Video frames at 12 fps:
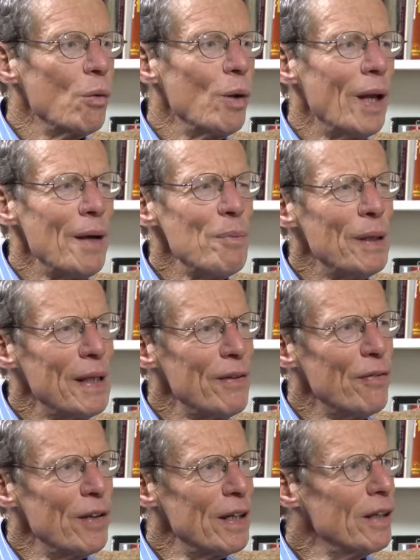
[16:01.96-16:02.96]
Well, I
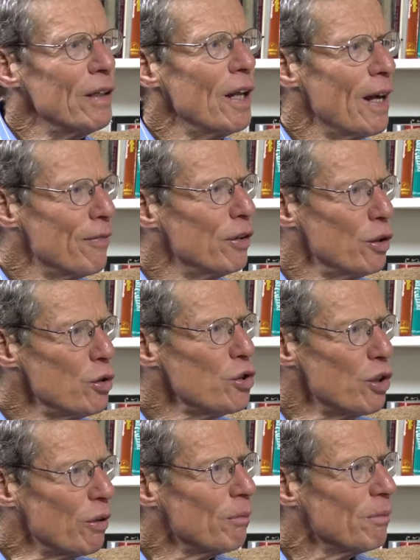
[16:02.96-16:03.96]
believe in
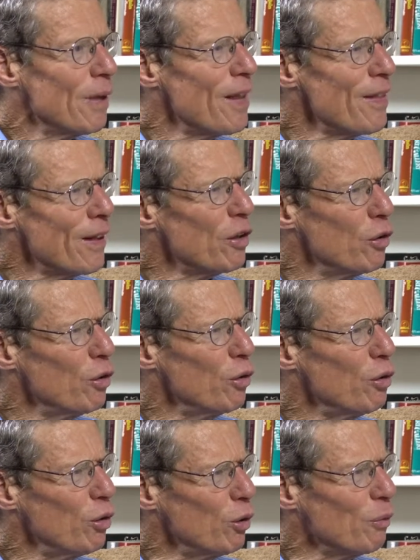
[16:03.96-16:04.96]
evolution. I think you do
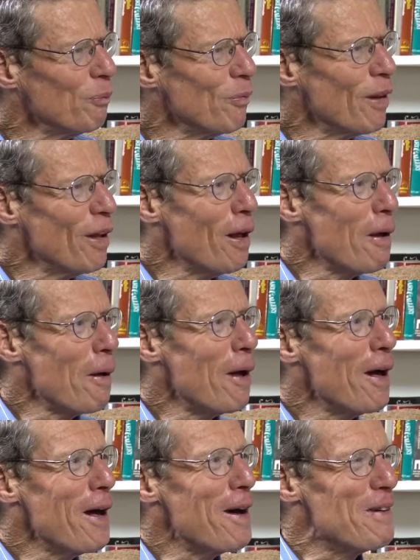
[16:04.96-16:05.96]
too. I do too.
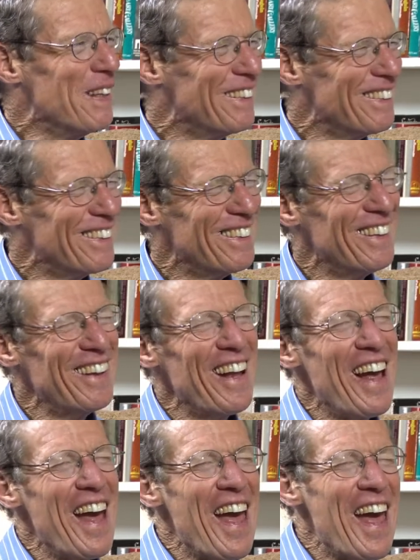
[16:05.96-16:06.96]
Uh,
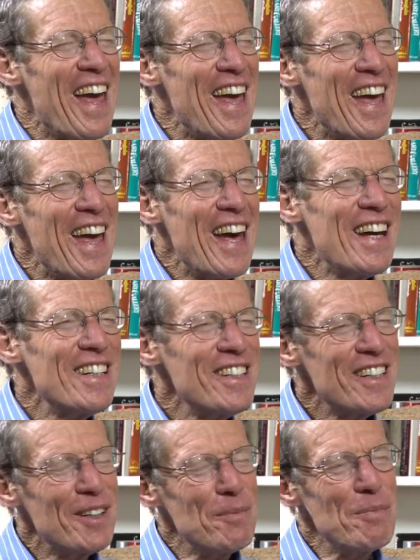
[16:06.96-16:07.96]

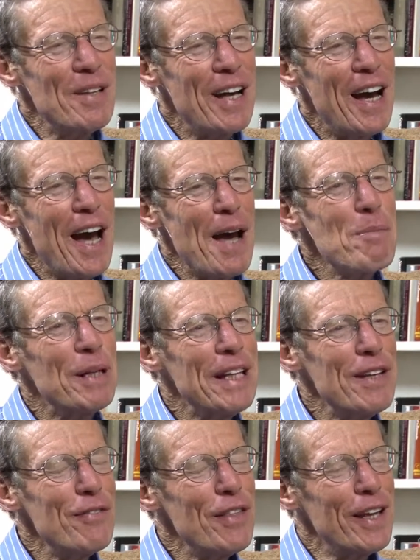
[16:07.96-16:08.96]
and um, I
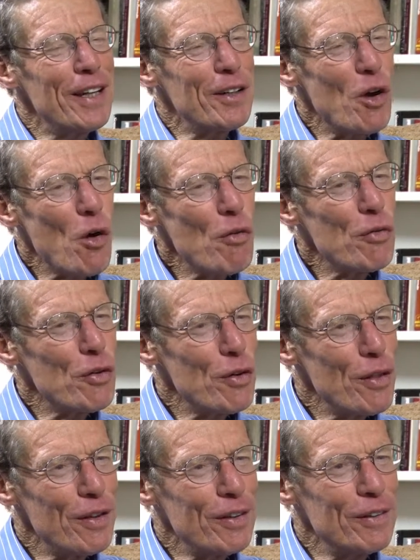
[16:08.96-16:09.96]
believe that over
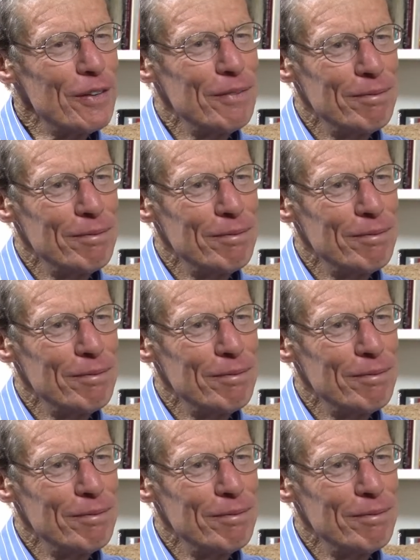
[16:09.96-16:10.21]
the